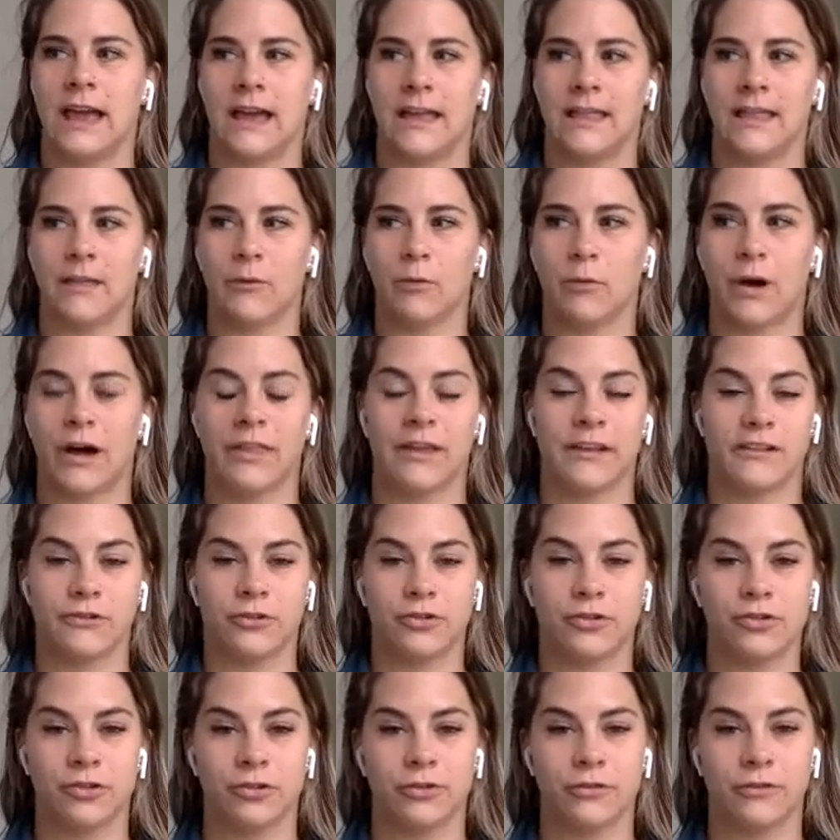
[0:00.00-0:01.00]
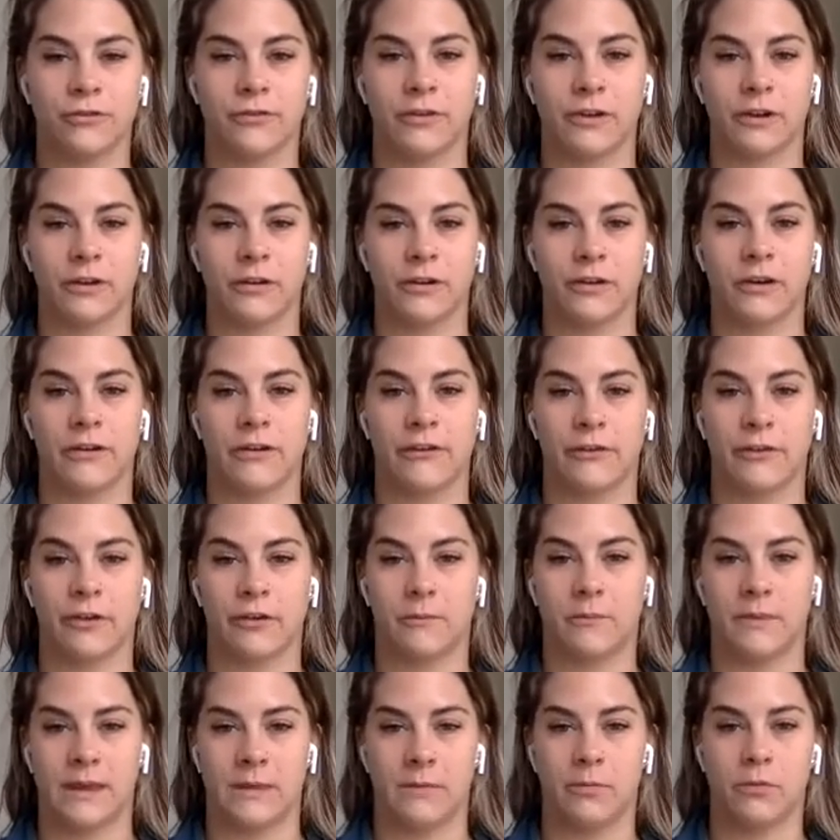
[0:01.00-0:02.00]
And while that's true
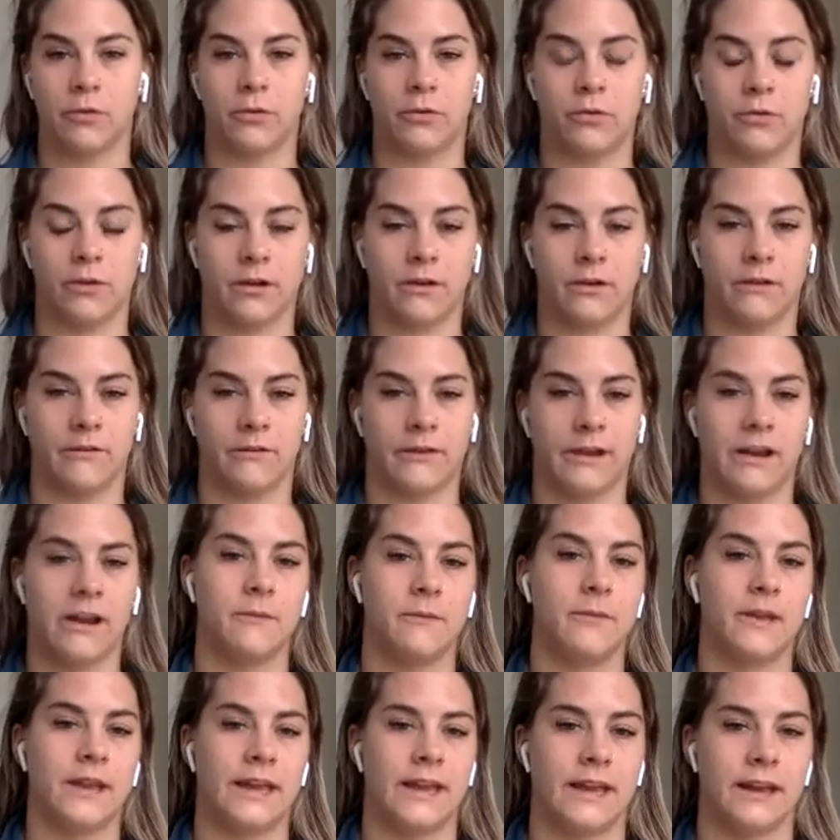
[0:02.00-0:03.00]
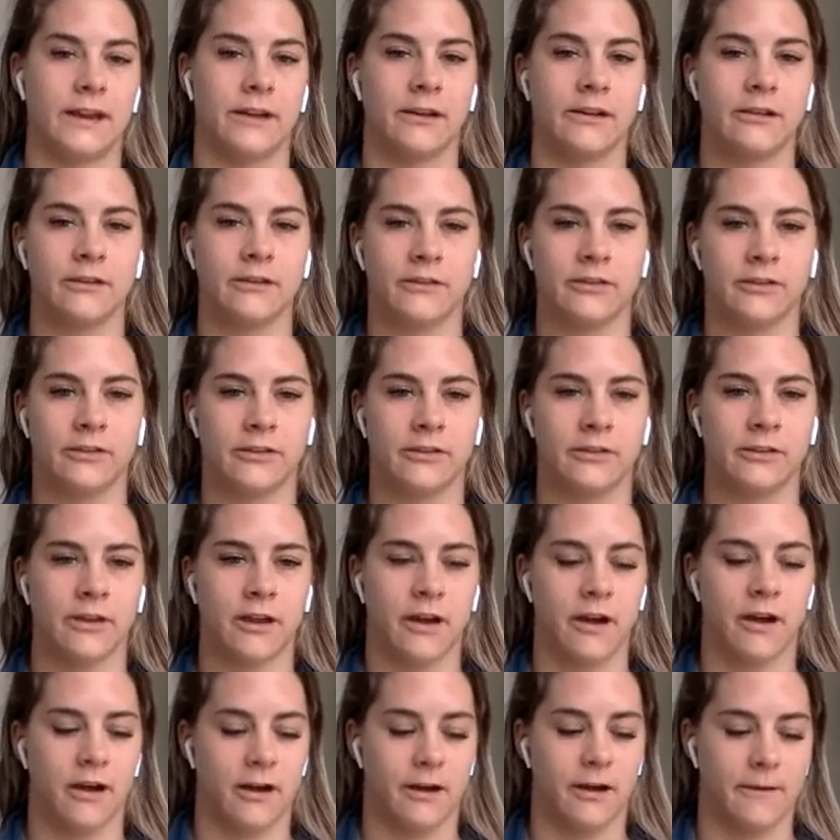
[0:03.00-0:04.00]
for people who are very beginners,
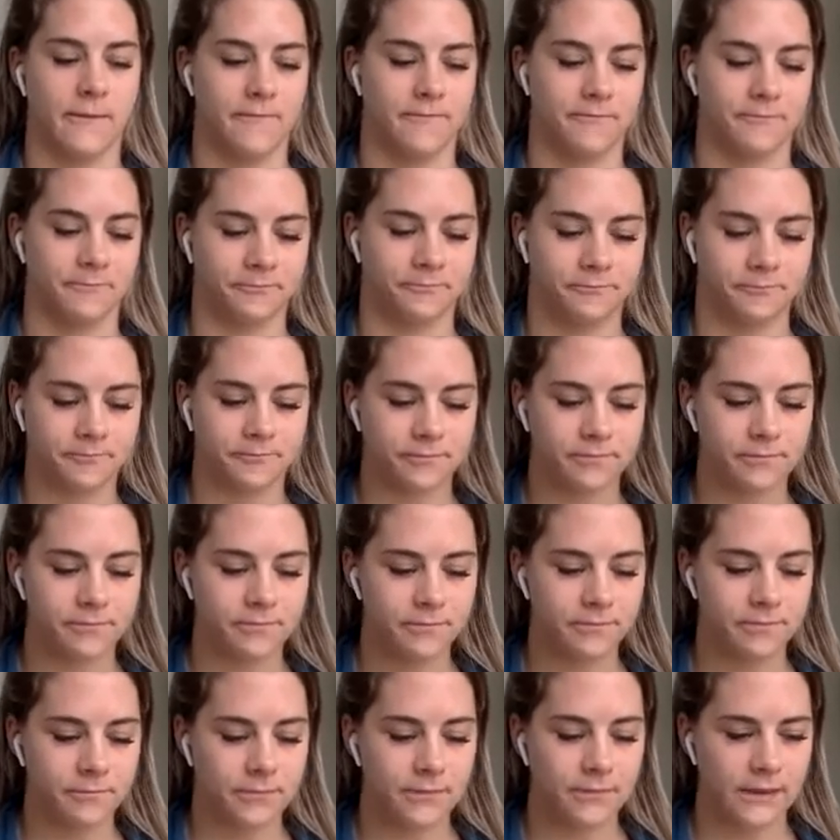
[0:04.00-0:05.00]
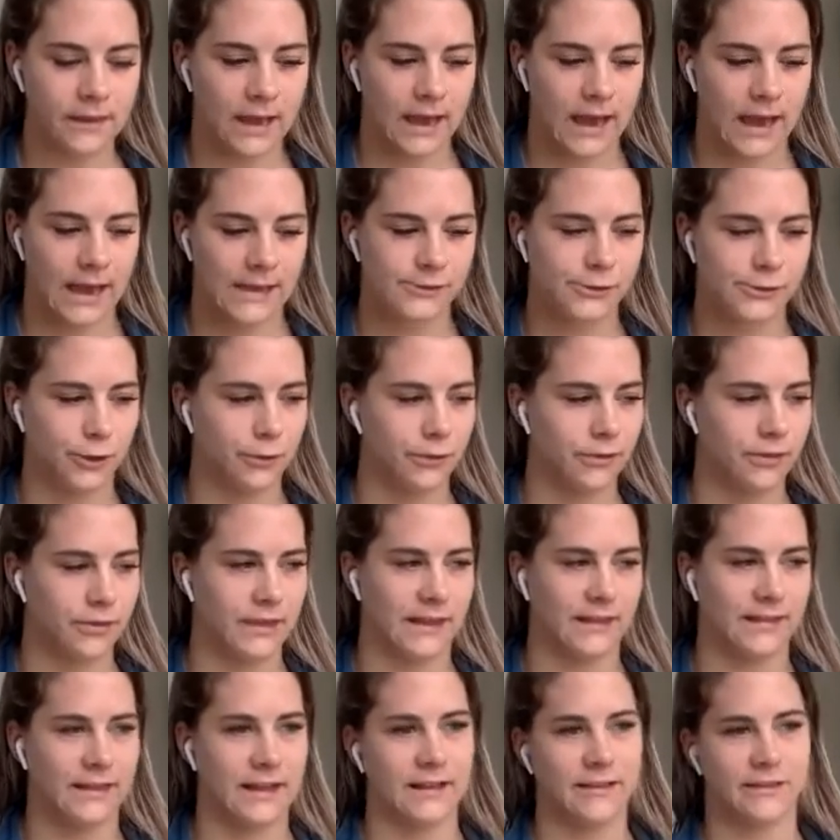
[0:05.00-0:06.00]
I don't
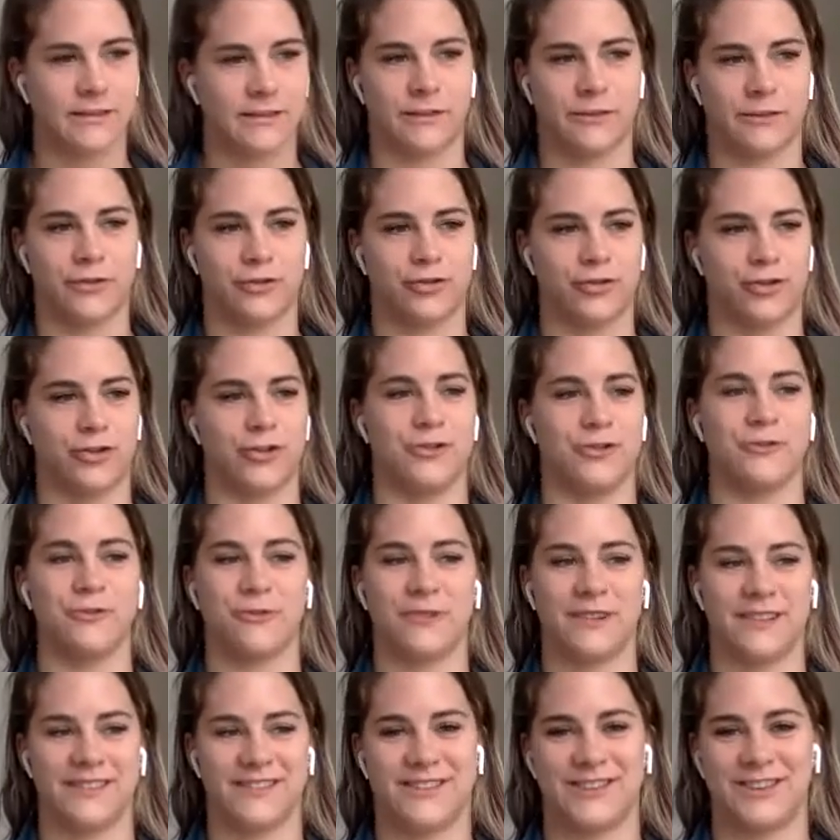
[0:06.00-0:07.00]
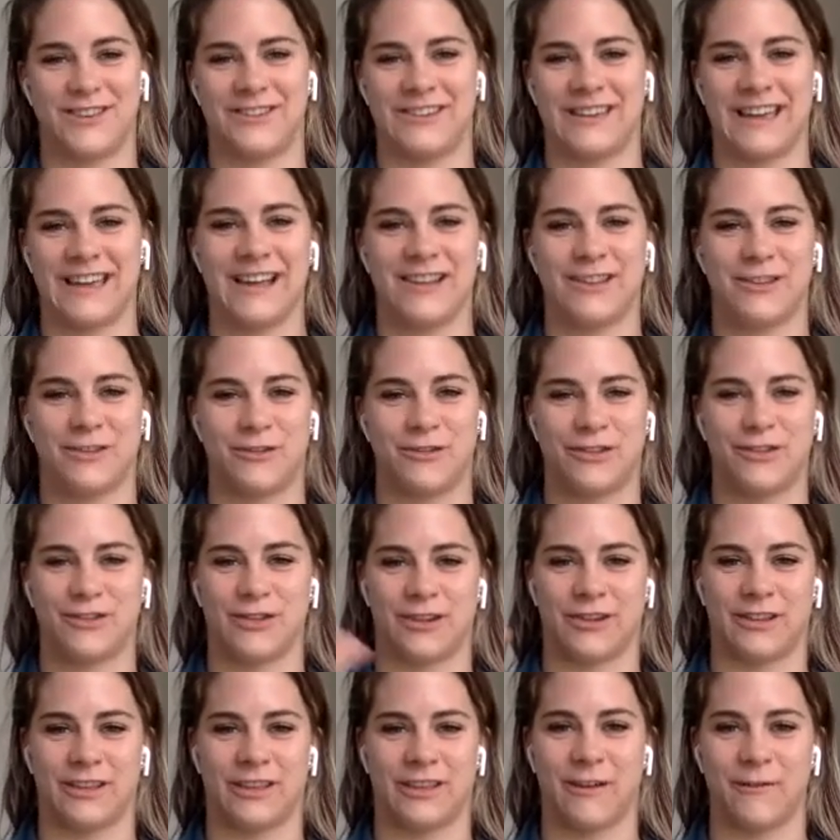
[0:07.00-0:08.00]
think that's as true once you get to a
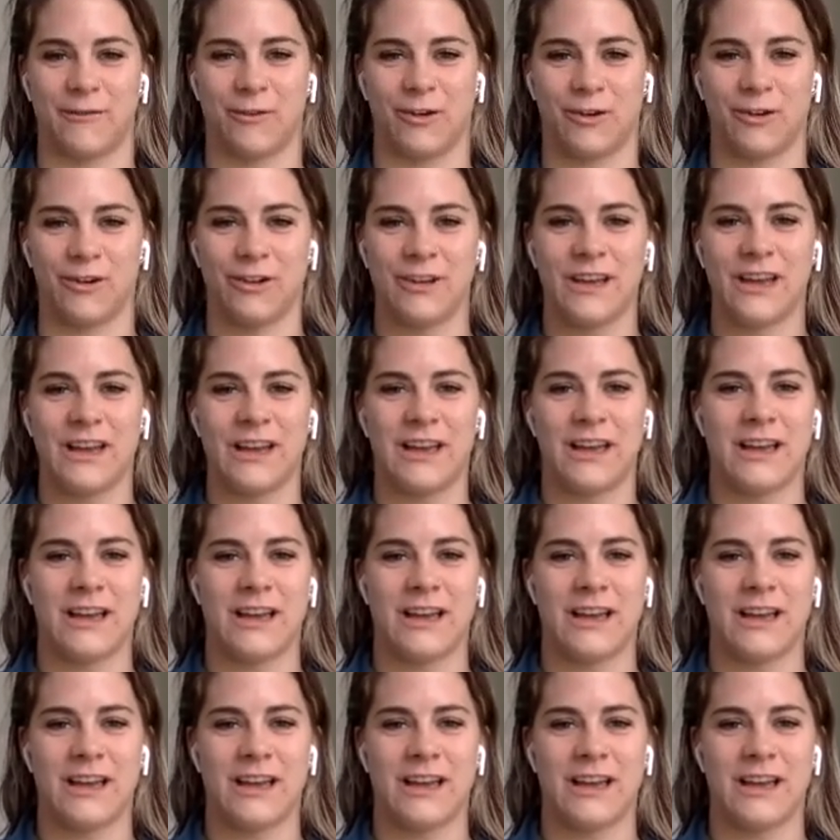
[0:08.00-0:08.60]
certain level.